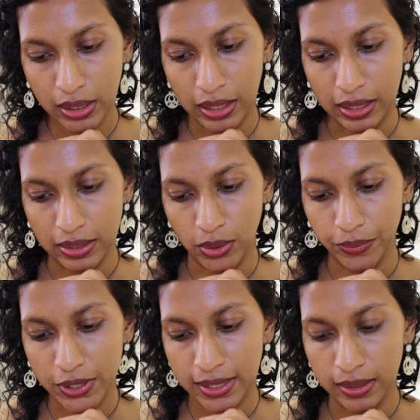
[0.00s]
And
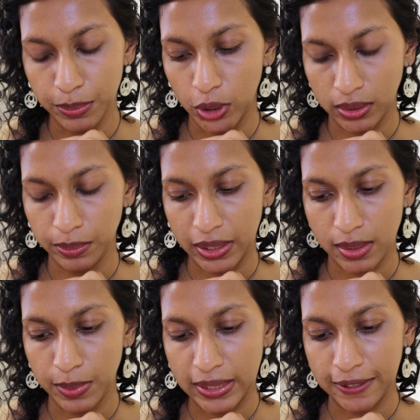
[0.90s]
obviously the bottle makes
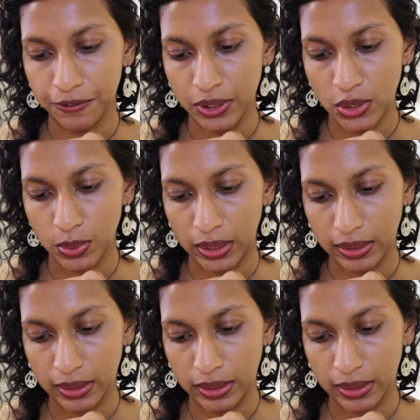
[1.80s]
a big difference, right?